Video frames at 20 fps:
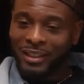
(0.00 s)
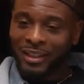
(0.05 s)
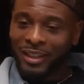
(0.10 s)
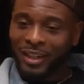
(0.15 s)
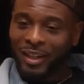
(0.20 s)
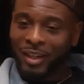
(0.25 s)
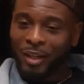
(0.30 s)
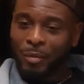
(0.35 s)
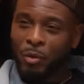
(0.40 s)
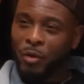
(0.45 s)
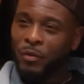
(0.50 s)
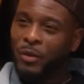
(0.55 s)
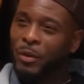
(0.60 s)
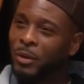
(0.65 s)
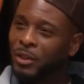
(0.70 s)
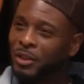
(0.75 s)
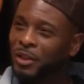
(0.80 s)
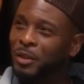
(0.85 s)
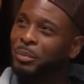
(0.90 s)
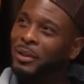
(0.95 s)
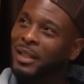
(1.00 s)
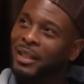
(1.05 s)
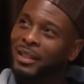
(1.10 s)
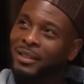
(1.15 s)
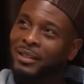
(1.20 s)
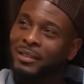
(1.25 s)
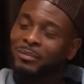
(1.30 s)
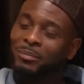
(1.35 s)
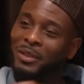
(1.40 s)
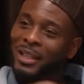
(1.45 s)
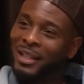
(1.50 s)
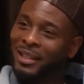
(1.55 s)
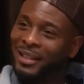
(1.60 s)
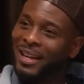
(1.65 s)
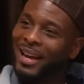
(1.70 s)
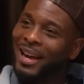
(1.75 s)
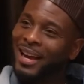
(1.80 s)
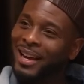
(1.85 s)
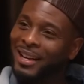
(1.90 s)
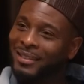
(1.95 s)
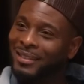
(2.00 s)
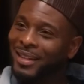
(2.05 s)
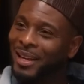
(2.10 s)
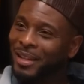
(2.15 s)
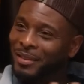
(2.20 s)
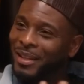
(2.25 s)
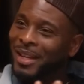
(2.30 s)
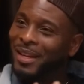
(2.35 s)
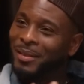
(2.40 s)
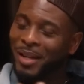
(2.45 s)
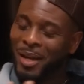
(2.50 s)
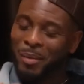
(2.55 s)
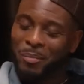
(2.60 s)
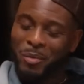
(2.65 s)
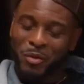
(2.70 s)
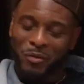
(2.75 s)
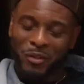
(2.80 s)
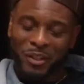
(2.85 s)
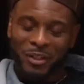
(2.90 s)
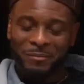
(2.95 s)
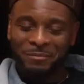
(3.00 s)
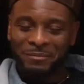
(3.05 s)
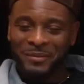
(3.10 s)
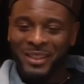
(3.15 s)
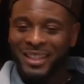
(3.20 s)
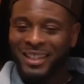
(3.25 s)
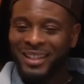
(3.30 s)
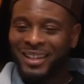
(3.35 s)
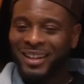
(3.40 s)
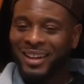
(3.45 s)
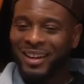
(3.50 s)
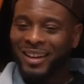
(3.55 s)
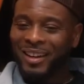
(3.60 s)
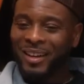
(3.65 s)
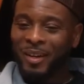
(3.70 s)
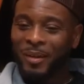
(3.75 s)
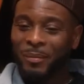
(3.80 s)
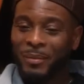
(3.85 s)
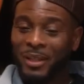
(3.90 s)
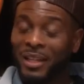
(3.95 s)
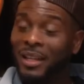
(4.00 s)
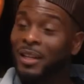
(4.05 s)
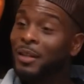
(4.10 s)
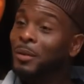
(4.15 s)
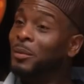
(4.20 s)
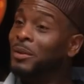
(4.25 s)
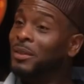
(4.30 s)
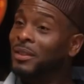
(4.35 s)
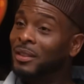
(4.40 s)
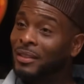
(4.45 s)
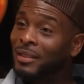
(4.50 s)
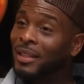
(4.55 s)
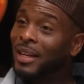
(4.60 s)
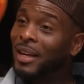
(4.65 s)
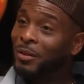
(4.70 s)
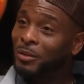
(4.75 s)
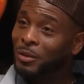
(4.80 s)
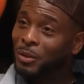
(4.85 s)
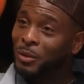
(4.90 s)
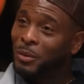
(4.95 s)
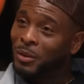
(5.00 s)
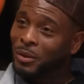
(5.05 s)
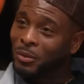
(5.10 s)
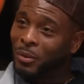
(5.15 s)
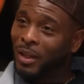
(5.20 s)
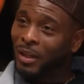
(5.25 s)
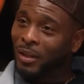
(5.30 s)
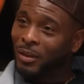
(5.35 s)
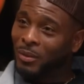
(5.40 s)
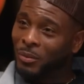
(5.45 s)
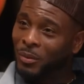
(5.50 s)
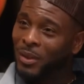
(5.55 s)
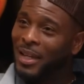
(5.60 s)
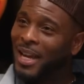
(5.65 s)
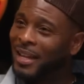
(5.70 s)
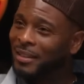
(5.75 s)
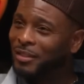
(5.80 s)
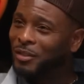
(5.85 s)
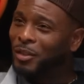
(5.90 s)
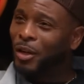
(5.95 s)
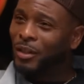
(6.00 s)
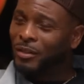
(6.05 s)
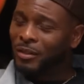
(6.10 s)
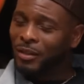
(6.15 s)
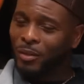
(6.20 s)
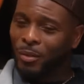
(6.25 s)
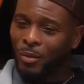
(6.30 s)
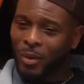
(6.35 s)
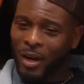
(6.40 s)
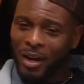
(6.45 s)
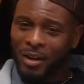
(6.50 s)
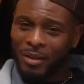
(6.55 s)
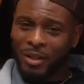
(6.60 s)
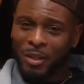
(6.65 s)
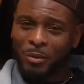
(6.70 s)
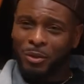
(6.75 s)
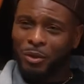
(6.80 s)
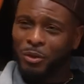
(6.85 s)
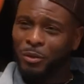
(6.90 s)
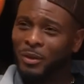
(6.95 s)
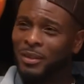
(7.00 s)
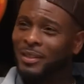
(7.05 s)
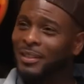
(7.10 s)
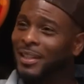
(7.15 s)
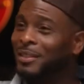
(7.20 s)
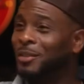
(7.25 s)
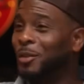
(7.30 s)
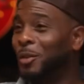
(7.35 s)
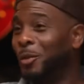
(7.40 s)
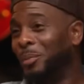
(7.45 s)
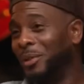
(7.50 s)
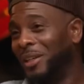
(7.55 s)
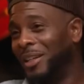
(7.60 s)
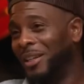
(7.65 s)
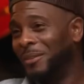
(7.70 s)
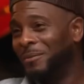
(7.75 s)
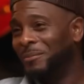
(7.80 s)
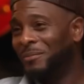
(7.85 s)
a movie where she played a guy, that movie. And Kenan was in town too as well. We hadn't talked in a while. He was doing Snakes on the Plane.